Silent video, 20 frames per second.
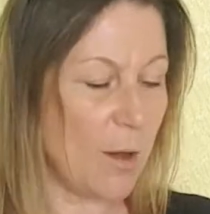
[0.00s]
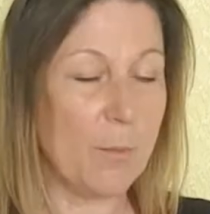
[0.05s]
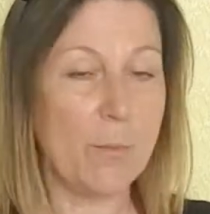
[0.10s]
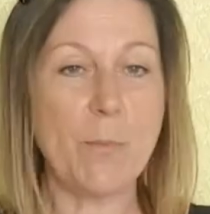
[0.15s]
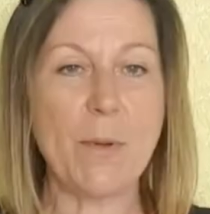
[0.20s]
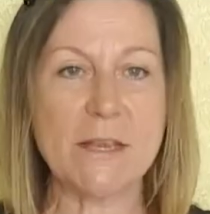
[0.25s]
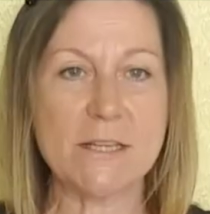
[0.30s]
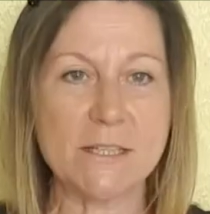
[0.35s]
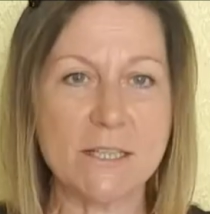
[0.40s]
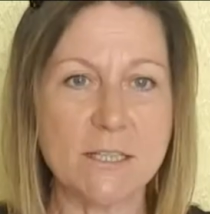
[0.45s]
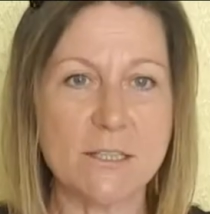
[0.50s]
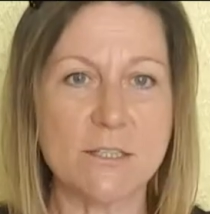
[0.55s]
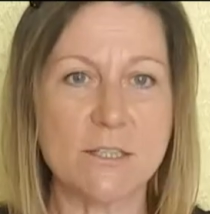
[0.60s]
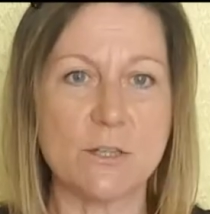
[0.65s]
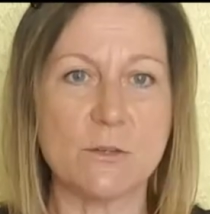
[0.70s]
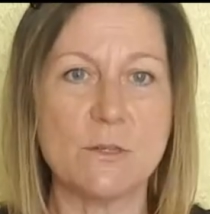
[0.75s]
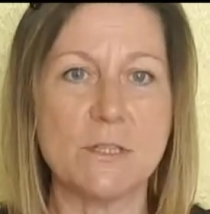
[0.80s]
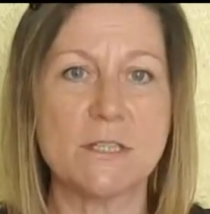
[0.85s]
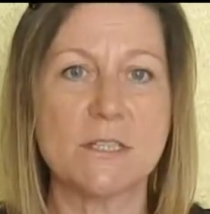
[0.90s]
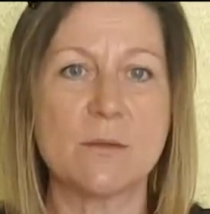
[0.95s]
Best thing to do
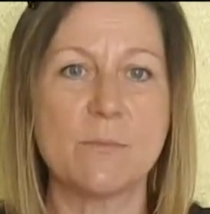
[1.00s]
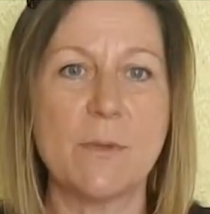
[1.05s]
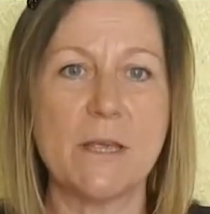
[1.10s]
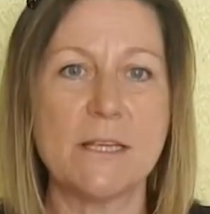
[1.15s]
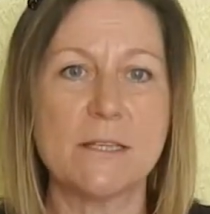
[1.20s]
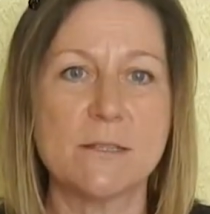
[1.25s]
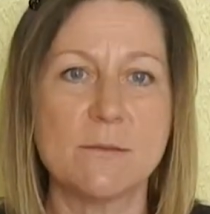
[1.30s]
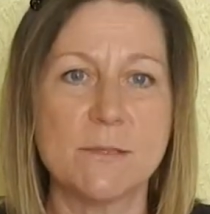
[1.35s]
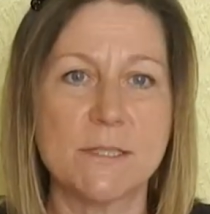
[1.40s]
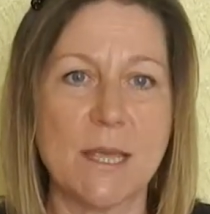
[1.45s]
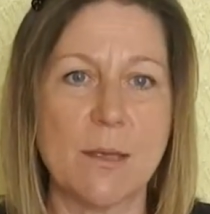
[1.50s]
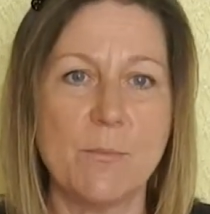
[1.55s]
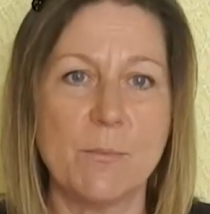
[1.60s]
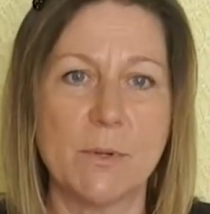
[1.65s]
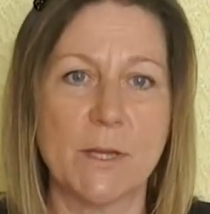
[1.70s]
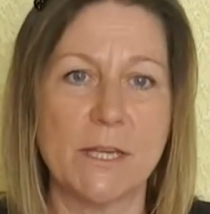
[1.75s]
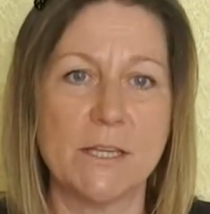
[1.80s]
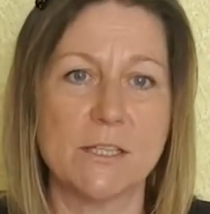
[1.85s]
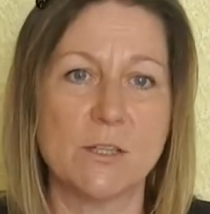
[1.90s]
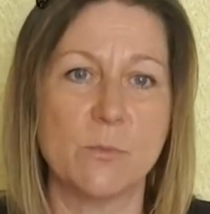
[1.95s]
is to make some
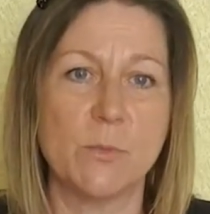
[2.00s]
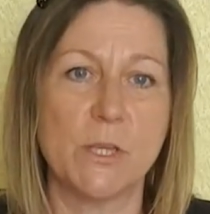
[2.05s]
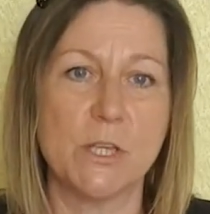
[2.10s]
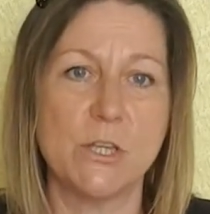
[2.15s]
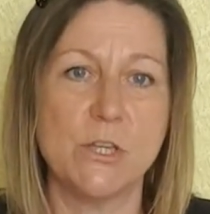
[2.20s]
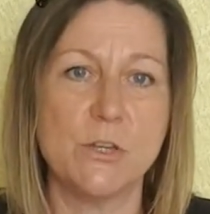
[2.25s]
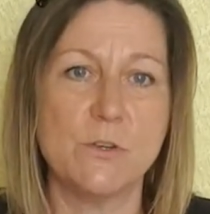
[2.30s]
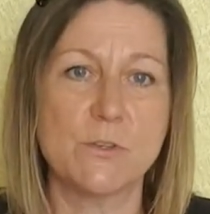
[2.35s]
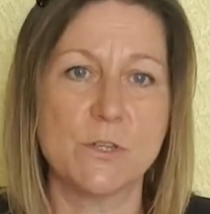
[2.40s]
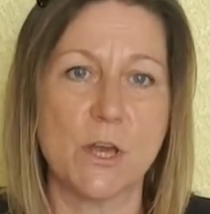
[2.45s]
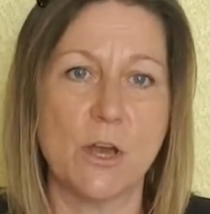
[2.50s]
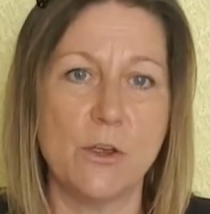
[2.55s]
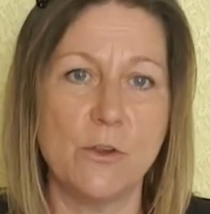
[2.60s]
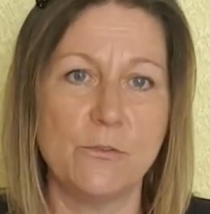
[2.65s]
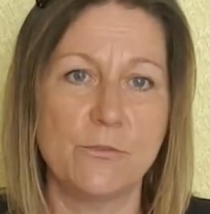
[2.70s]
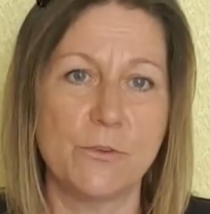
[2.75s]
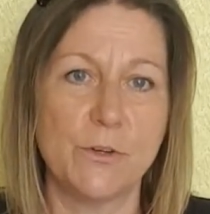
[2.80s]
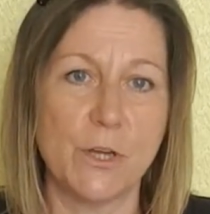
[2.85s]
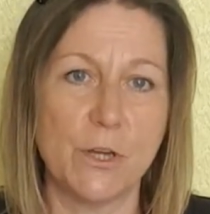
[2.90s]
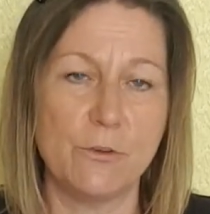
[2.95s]
templates that we can use
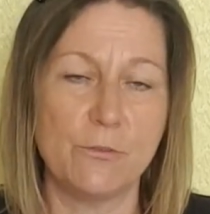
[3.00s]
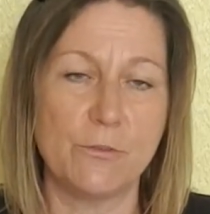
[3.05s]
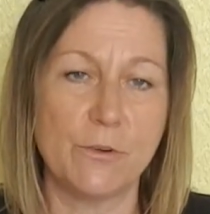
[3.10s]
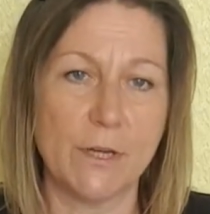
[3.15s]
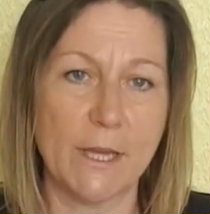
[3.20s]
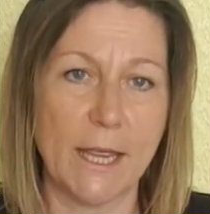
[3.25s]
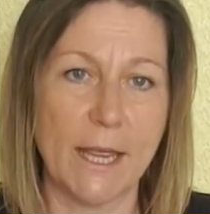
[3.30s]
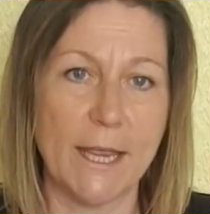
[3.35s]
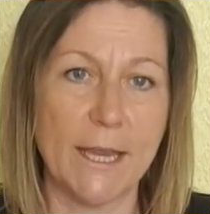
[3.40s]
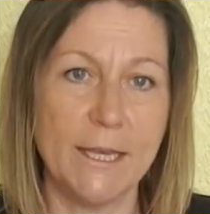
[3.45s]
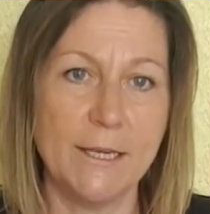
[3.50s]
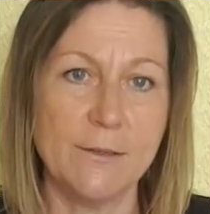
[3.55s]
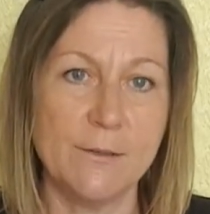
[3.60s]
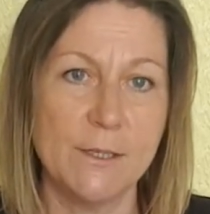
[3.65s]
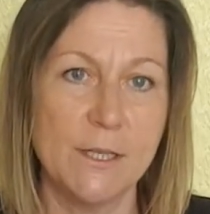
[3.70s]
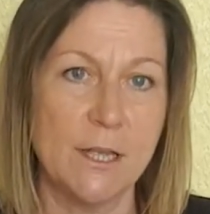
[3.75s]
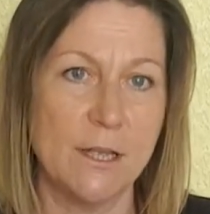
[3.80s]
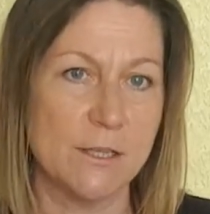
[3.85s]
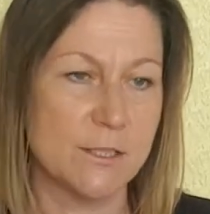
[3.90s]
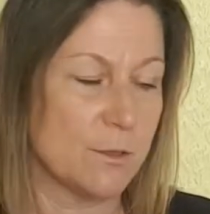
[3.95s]
over and over
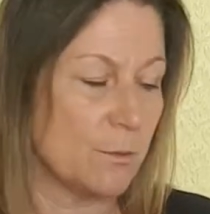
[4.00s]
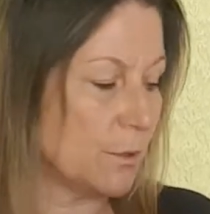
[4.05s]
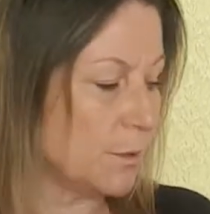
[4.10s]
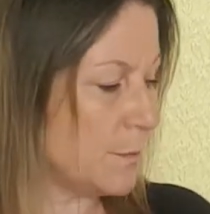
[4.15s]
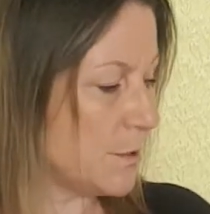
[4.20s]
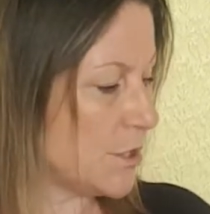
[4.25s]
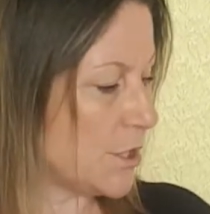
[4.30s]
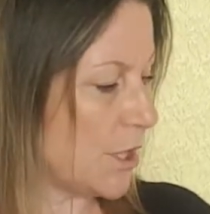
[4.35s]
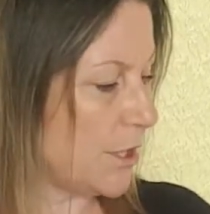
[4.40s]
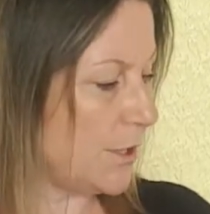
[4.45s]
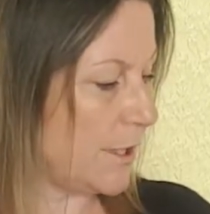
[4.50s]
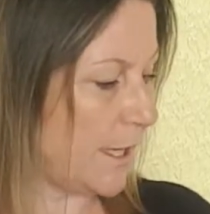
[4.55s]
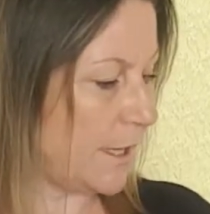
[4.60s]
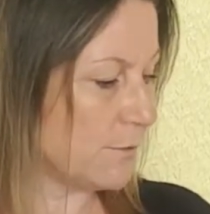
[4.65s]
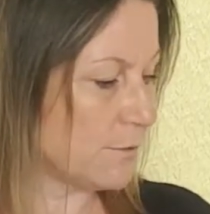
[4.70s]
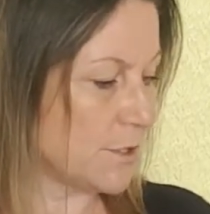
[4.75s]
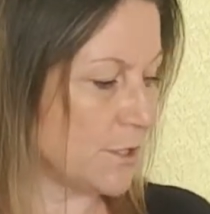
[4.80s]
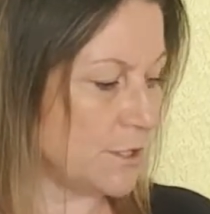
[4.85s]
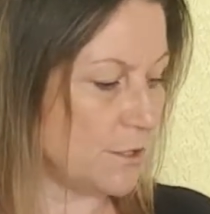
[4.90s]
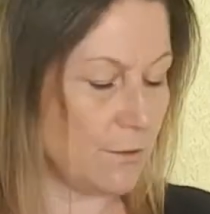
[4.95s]
again. So I'm going to be showing you
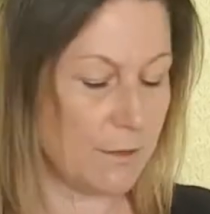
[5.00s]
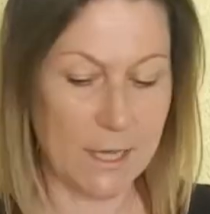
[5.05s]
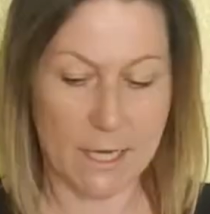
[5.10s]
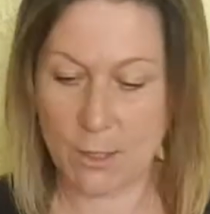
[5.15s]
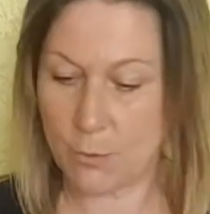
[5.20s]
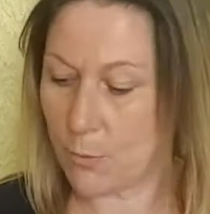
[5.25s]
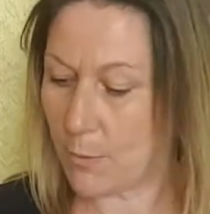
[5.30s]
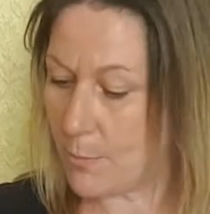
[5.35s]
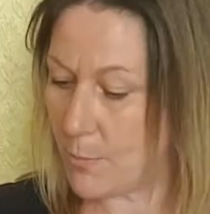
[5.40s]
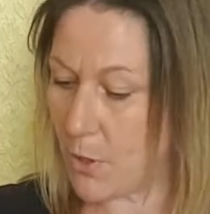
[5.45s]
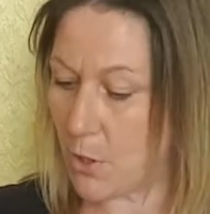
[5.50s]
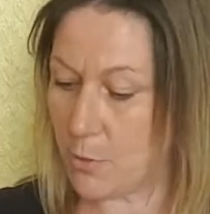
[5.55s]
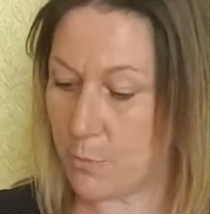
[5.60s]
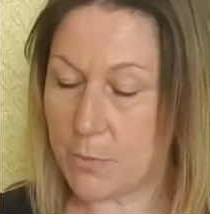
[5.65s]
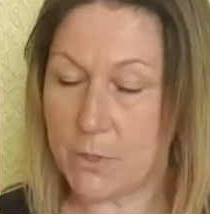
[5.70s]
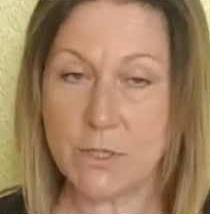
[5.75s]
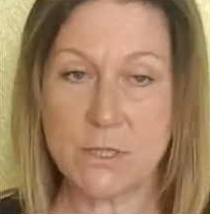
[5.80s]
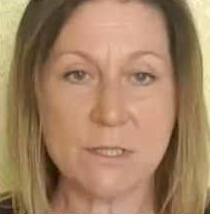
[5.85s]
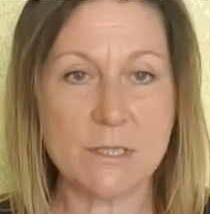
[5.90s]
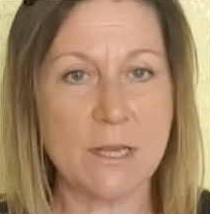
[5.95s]
how to do that in one
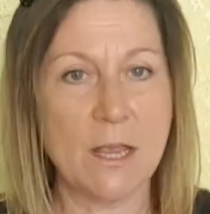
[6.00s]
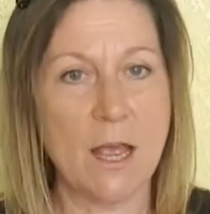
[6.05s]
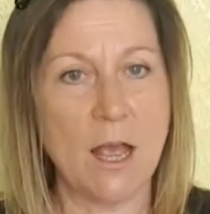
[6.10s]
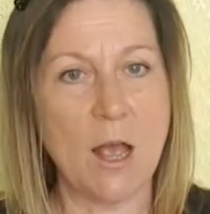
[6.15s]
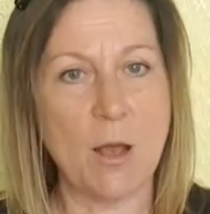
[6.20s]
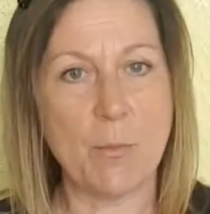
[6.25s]
moment.